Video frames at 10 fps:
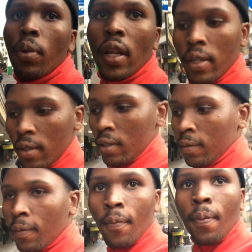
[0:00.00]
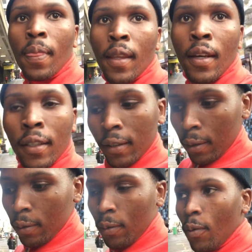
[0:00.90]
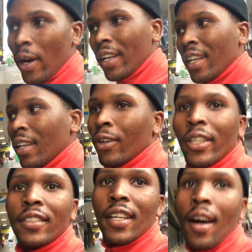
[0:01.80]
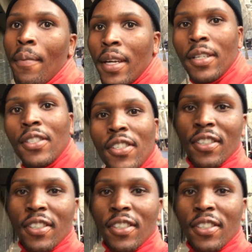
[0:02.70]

place working on the damage.